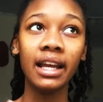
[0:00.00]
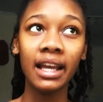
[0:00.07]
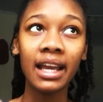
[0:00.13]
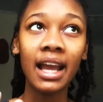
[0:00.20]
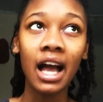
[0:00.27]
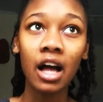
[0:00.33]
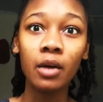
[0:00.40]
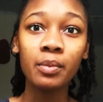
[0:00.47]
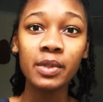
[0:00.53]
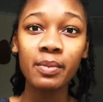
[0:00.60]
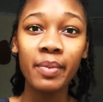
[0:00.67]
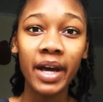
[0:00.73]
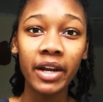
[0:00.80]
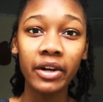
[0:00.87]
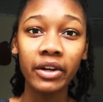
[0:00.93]
it helps
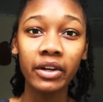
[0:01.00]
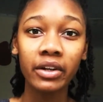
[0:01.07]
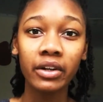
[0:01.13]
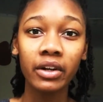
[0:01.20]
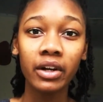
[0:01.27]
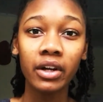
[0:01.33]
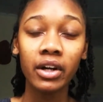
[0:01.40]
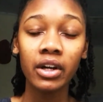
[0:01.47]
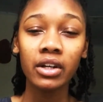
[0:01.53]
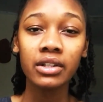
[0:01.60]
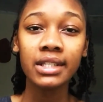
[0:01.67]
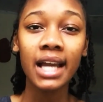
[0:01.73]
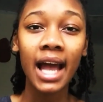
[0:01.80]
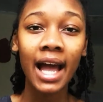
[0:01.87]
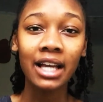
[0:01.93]
better
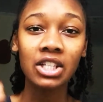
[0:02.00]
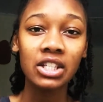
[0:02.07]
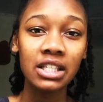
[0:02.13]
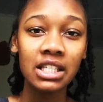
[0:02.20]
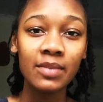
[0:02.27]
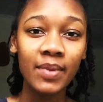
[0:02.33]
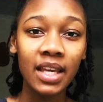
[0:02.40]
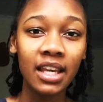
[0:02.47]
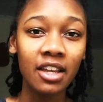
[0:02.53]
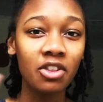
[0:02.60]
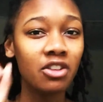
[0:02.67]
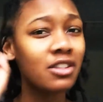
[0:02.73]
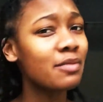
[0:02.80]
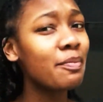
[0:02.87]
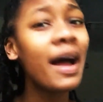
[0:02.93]
to actually speak
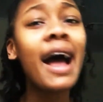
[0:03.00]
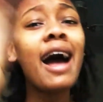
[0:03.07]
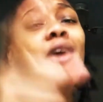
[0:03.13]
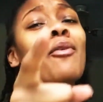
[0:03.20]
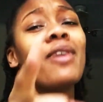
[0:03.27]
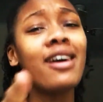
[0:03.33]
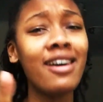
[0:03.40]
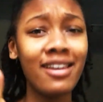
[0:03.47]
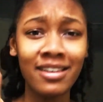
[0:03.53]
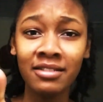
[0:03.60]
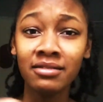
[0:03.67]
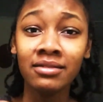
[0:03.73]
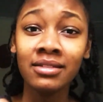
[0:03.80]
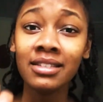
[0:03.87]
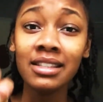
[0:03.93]
it. There's power
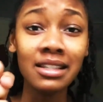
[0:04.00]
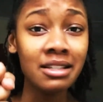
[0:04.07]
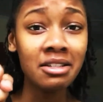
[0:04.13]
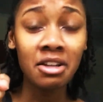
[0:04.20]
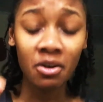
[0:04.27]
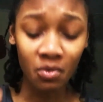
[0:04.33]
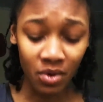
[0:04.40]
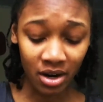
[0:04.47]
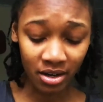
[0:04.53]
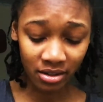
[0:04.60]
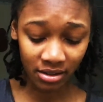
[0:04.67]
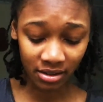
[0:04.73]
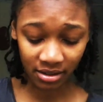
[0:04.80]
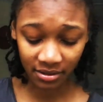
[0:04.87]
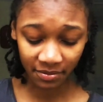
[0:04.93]
in your
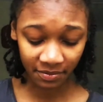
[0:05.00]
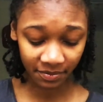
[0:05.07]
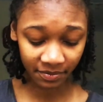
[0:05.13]
words.